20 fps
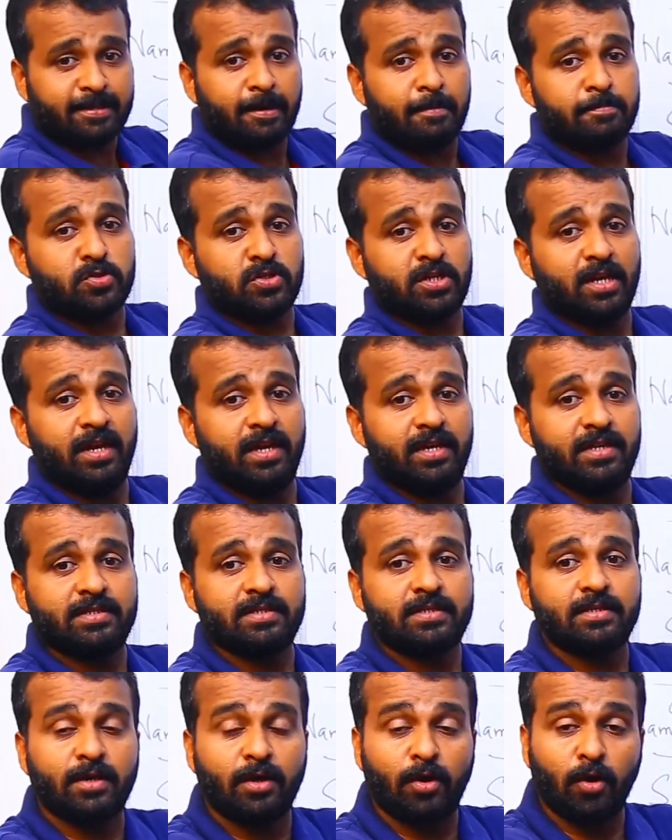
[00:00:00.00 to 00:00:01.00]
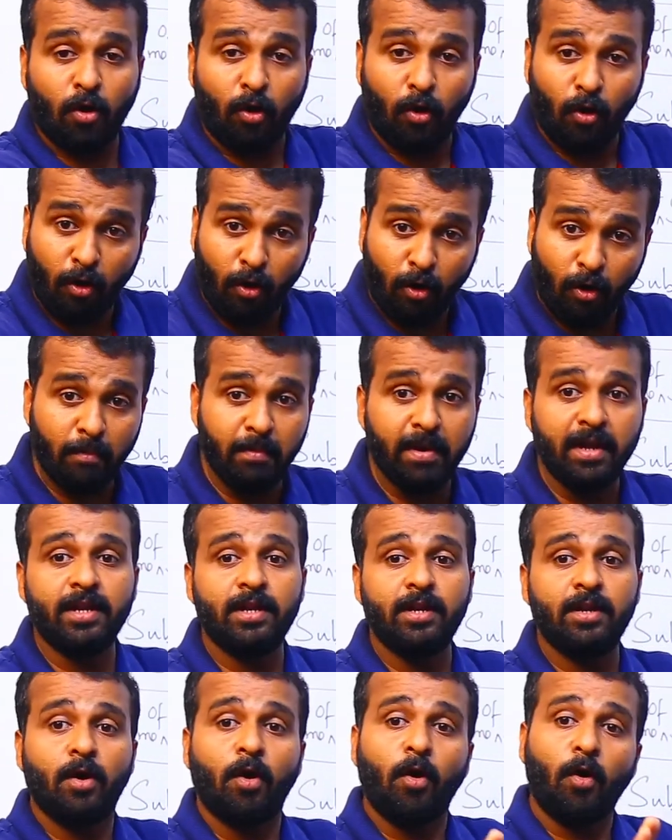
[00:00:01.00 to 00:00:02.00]
subshell is common
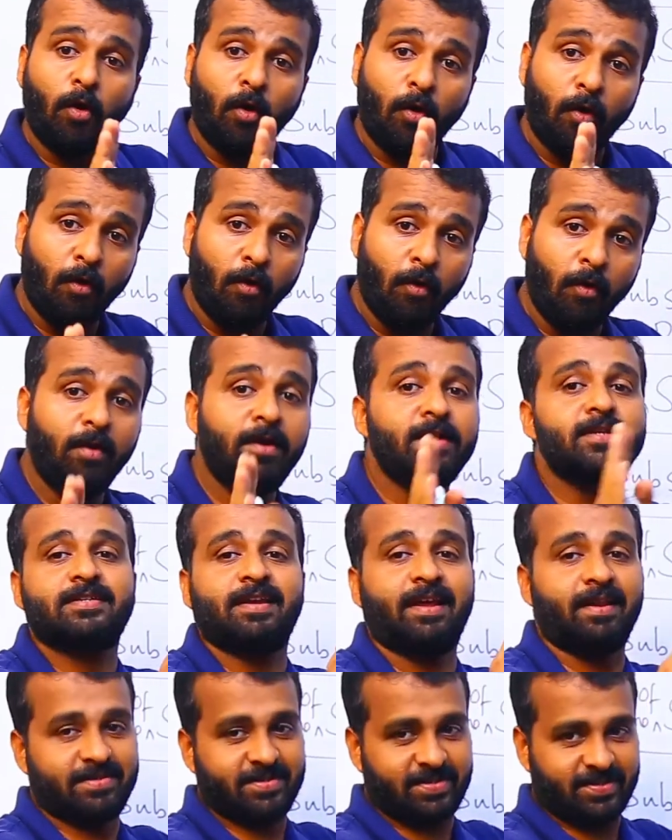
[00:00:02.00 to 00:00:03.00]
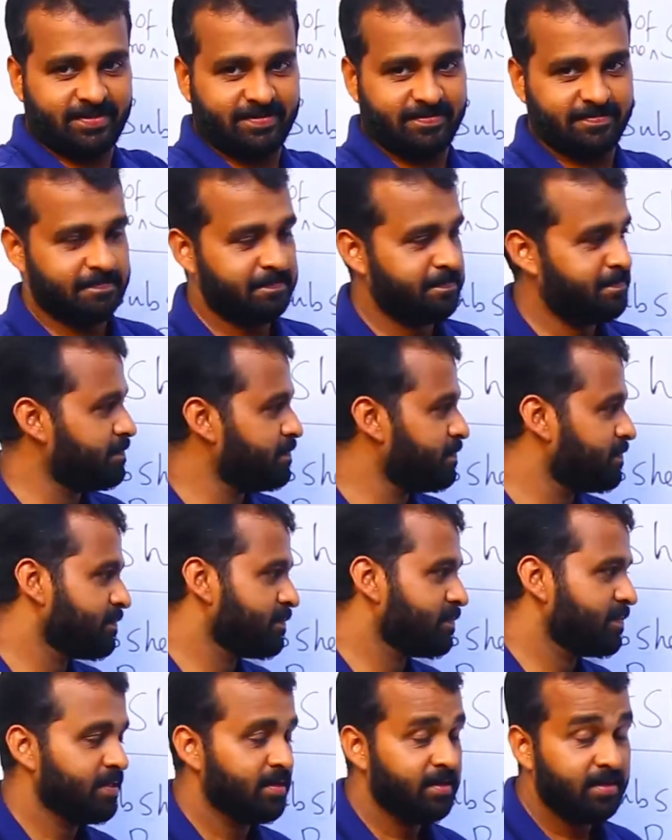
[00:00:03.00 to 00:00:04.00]
in all shells.
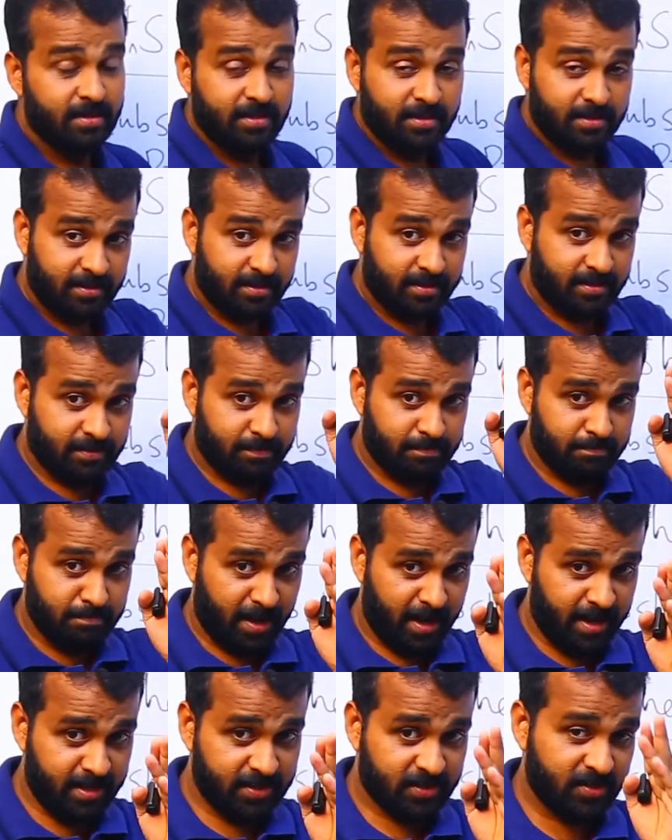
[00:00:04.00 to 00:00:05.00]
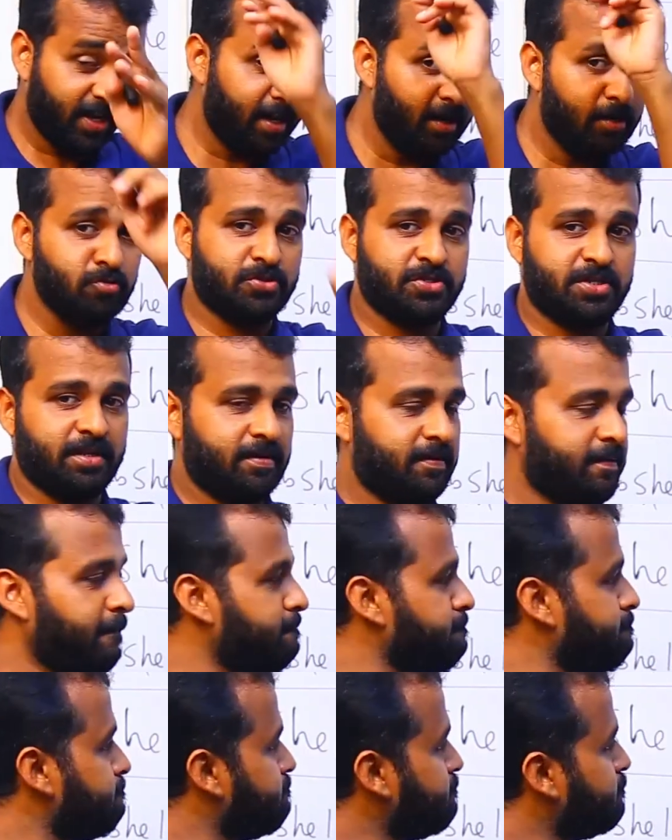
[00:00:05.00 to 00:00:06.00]
My second question,
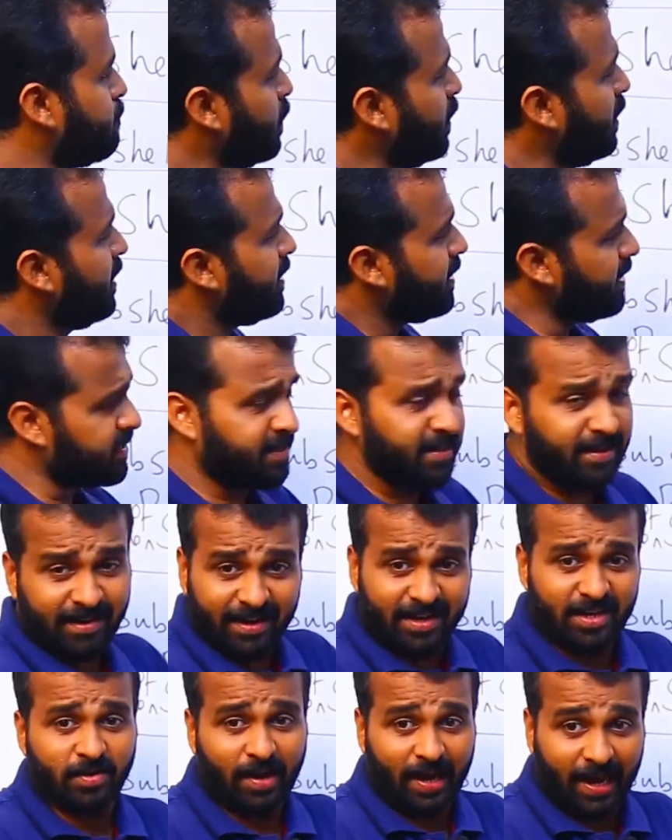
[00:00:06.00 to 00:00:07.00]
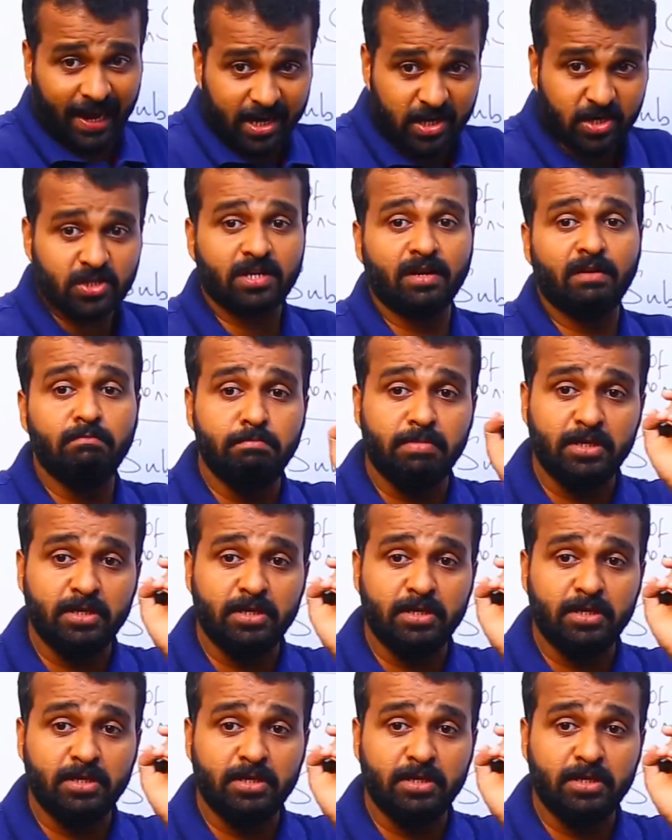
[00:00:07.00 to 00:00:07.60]
is there any relation